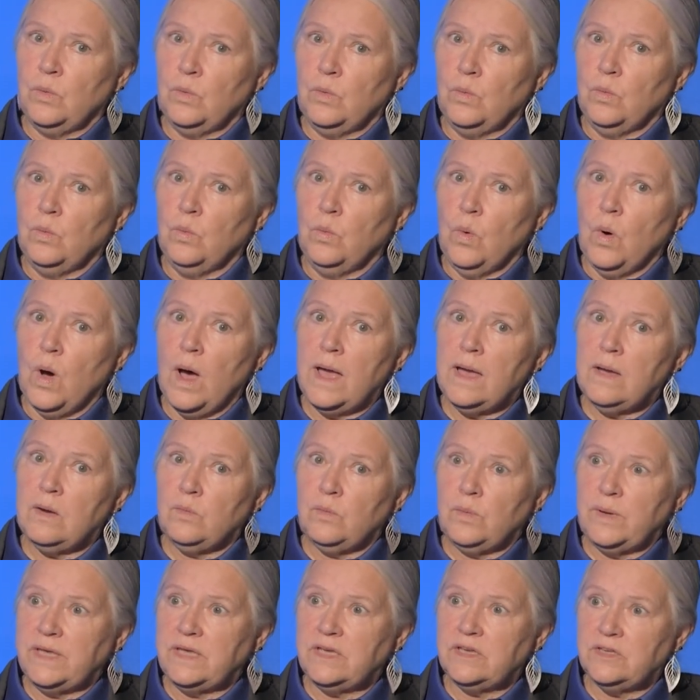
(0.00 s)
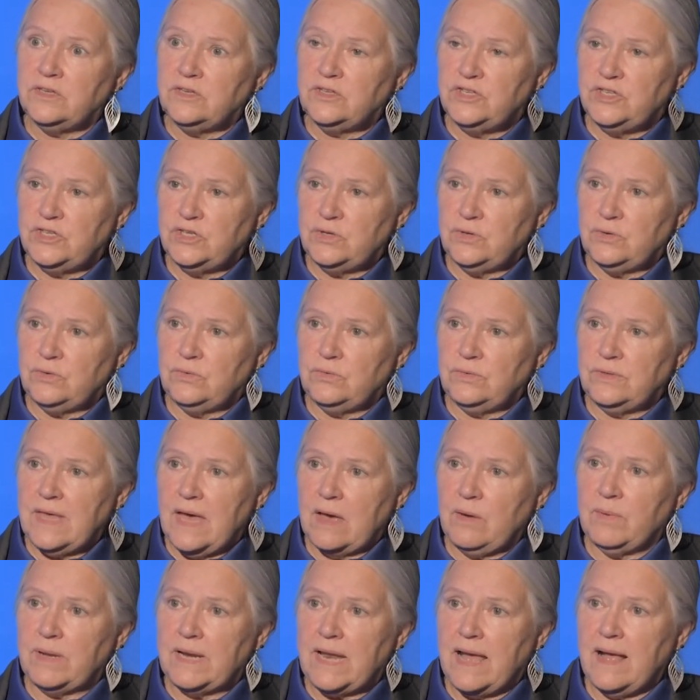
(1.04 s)
what we could do
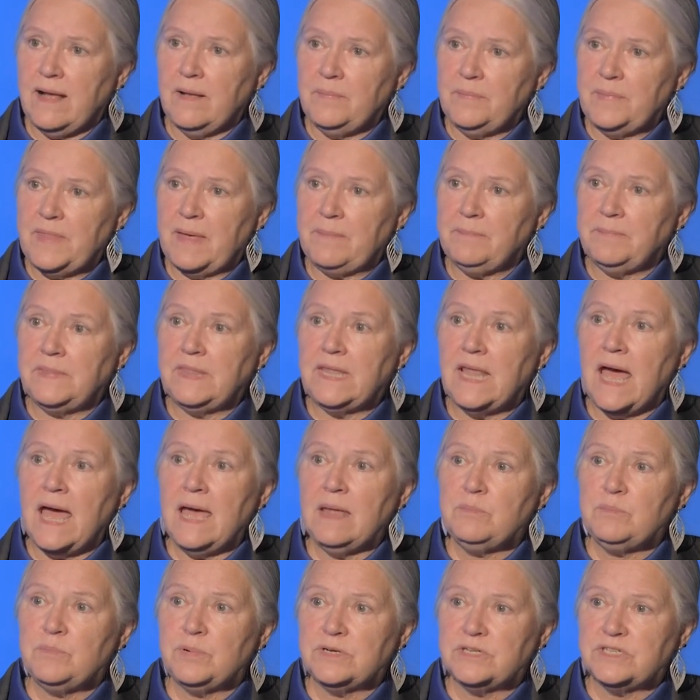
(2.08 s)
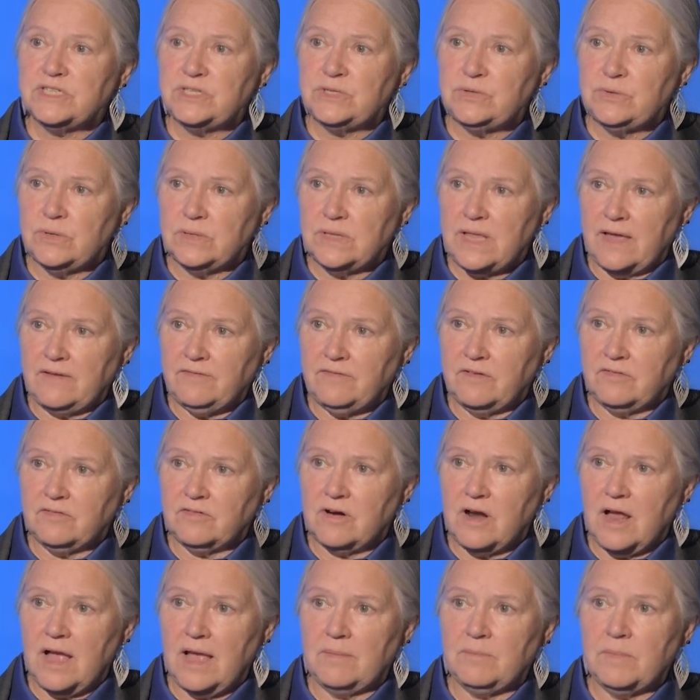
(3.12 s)
that would help them not pursue a life of
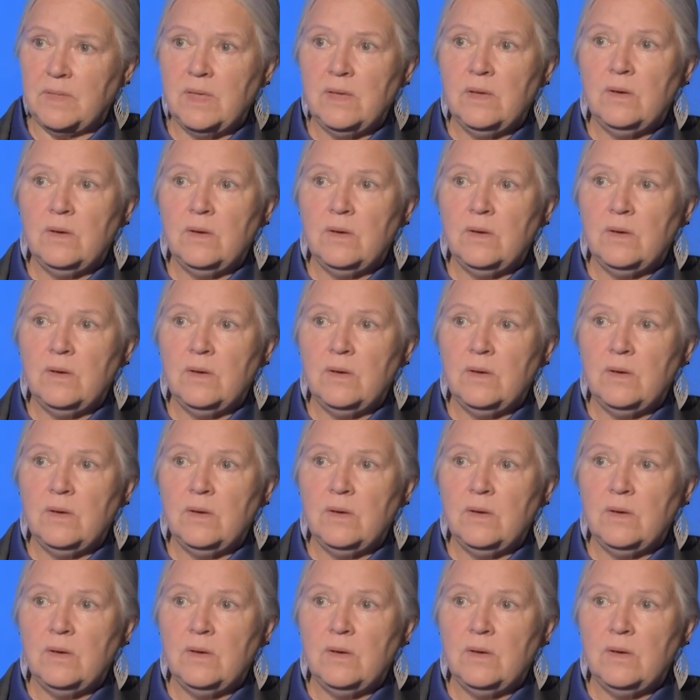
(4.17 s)
crime?